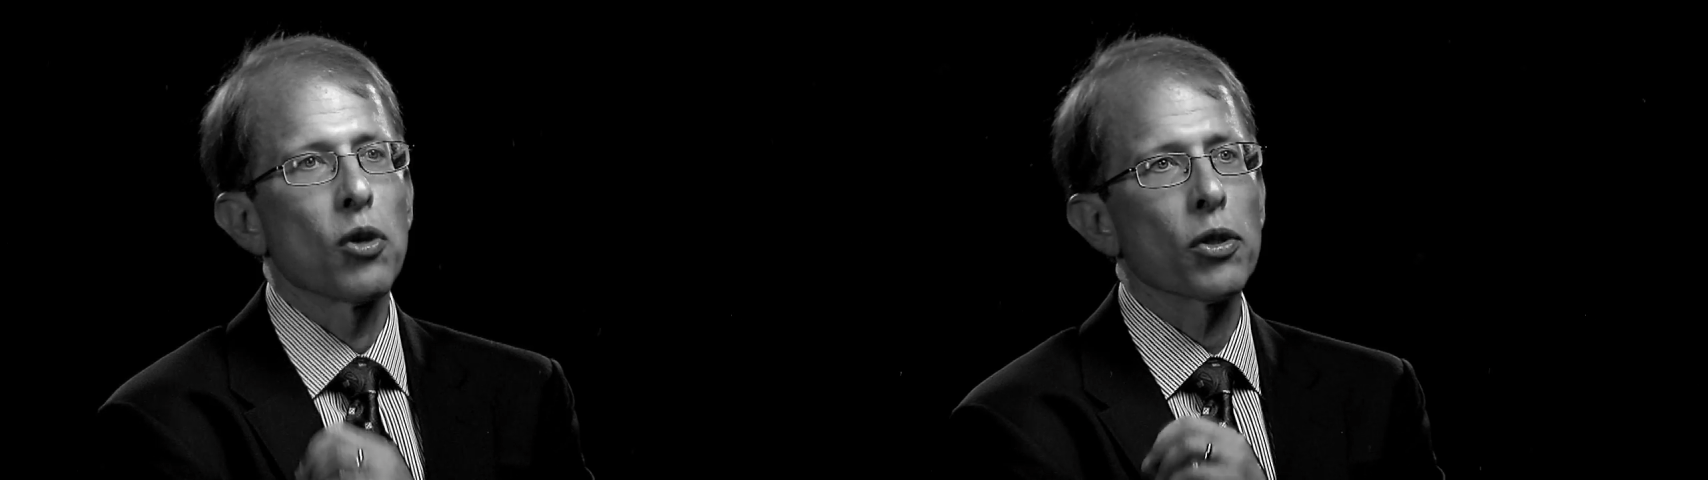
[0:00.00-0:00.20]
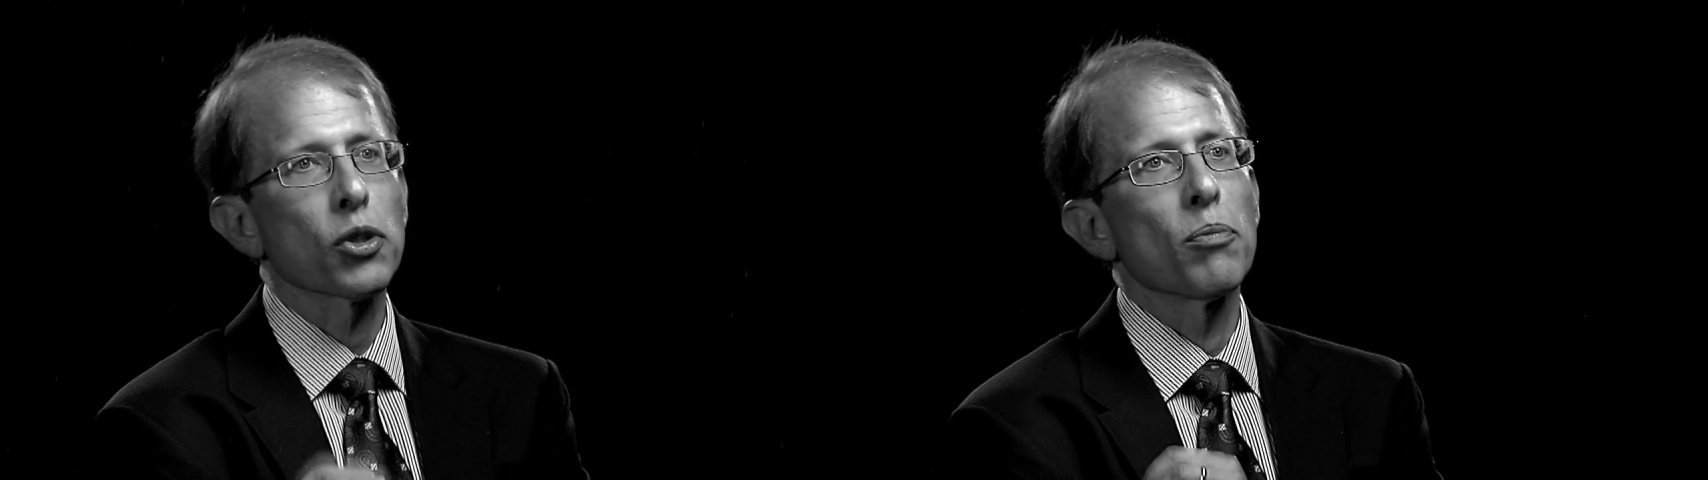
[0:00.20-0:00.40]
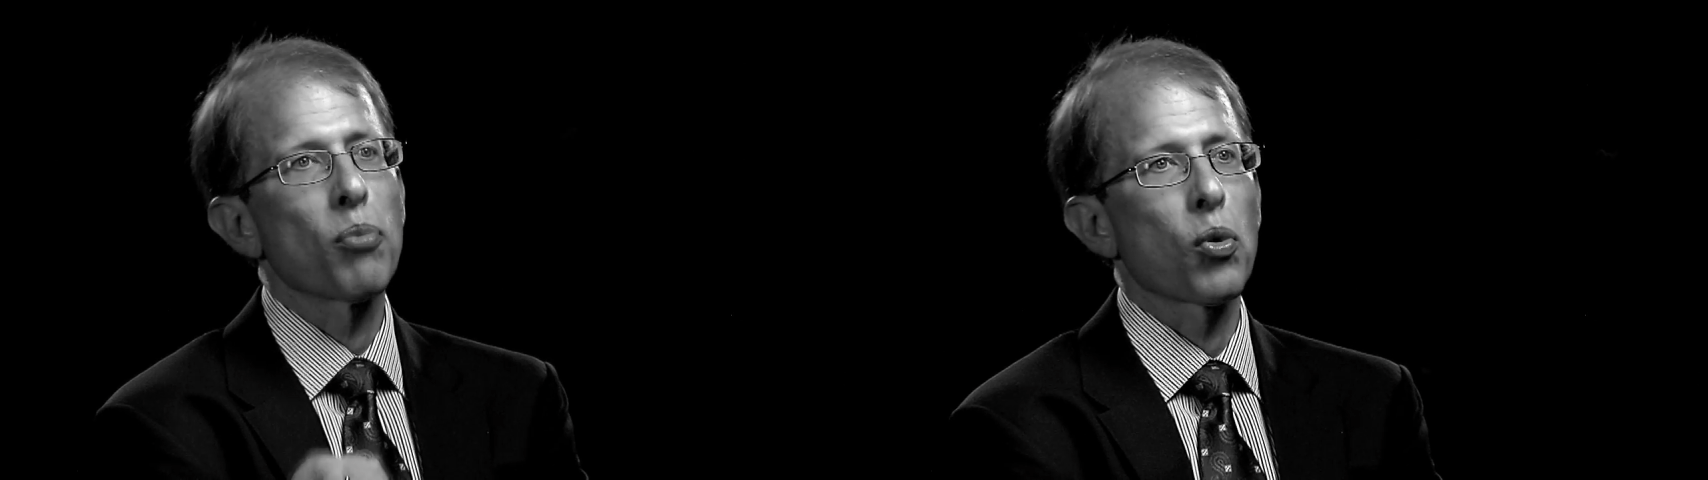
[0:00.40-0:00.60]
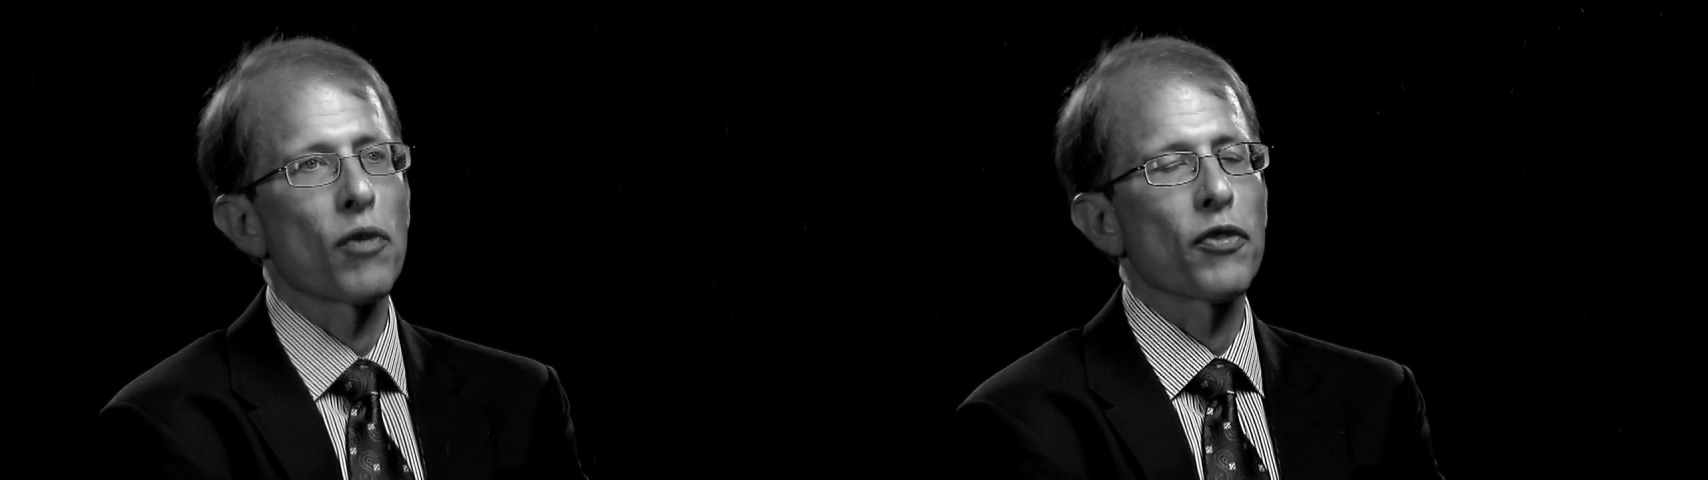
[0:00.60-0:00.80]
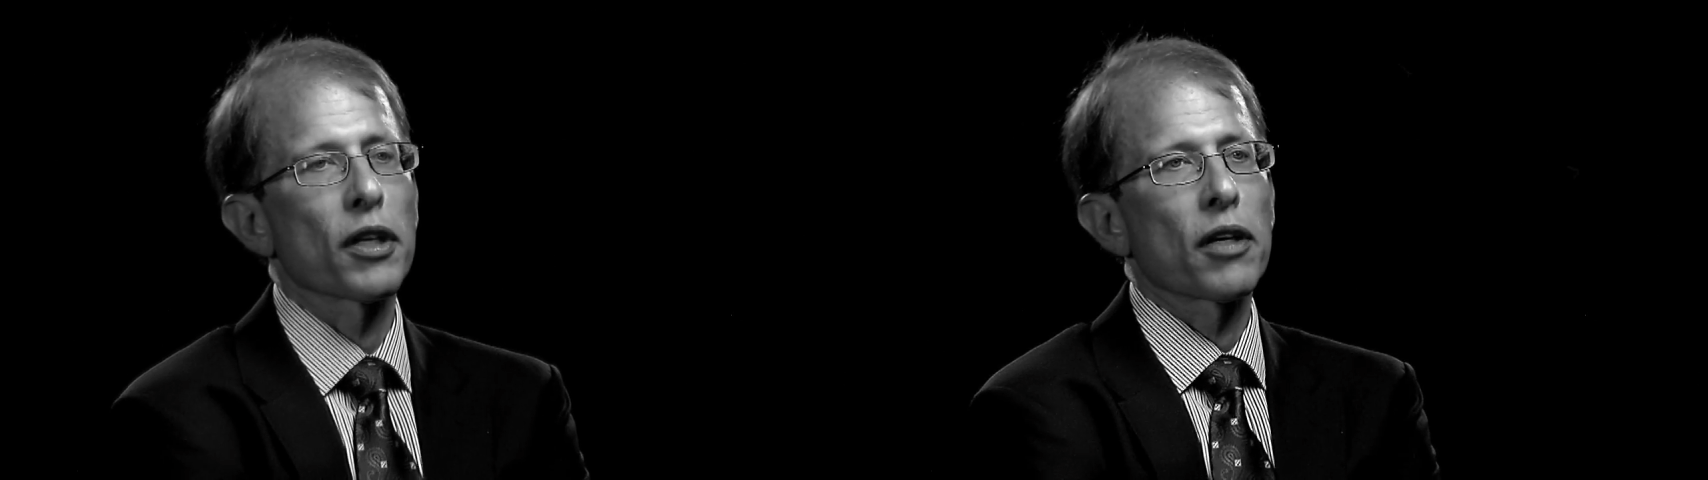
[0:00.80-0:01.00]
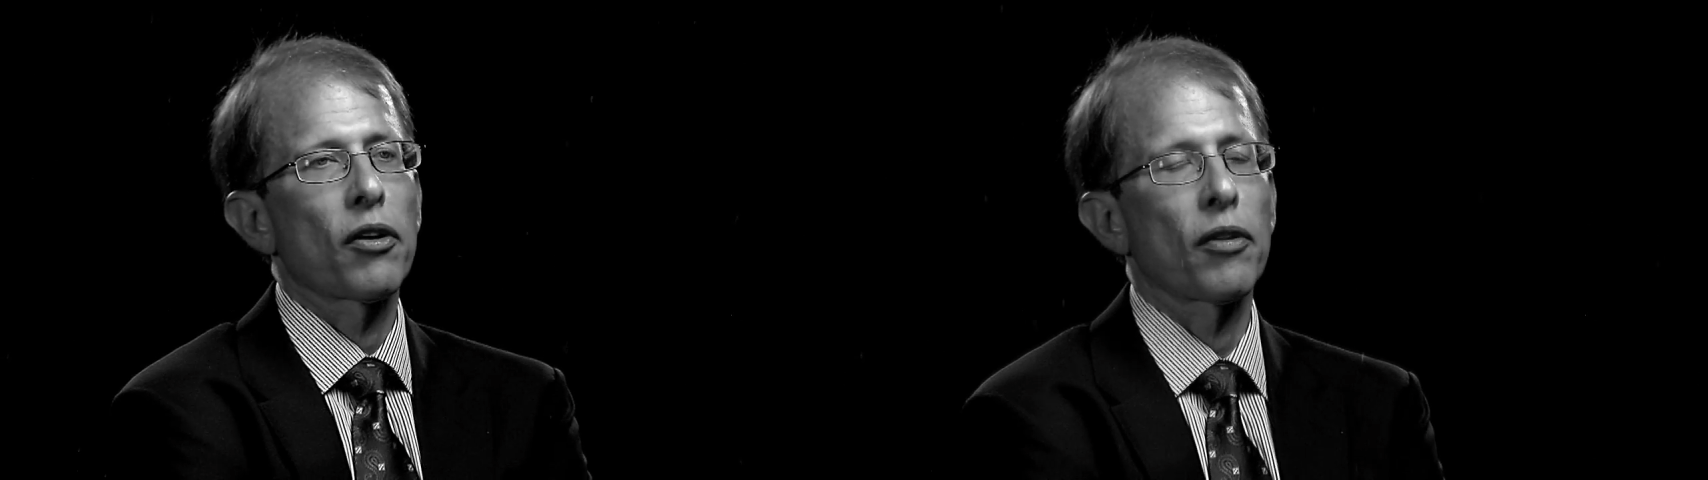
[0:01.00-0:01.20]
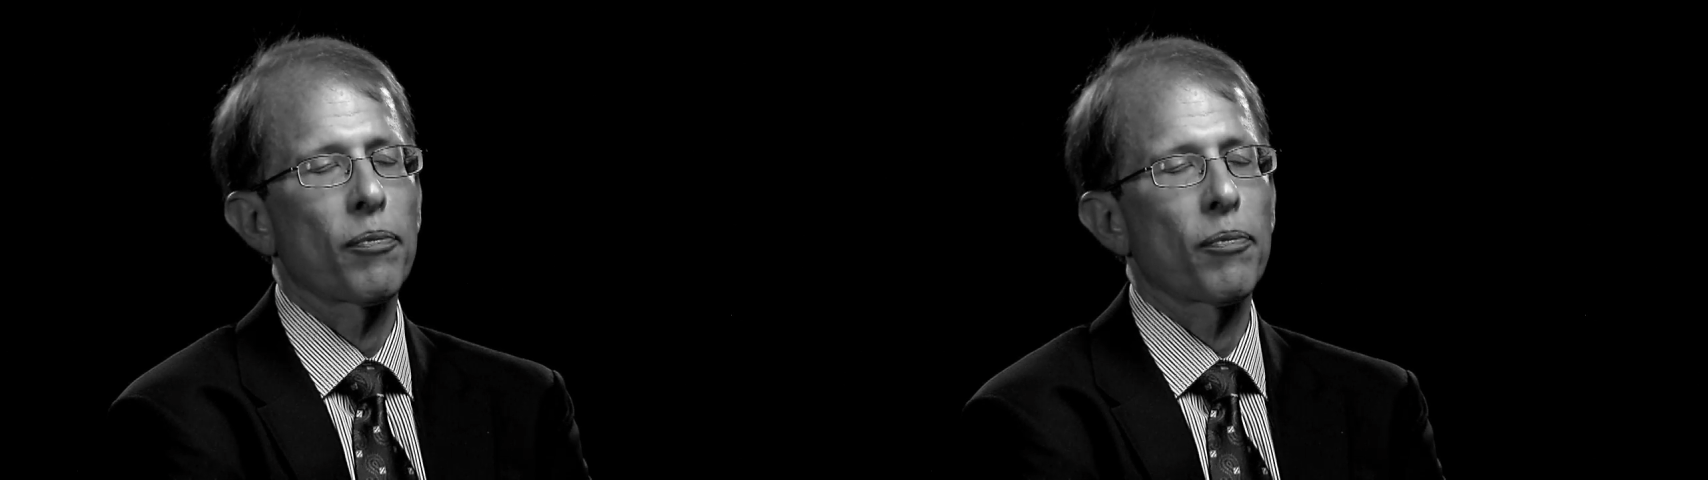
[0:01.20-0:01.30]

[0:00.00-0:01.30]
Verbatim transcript: It's also important for the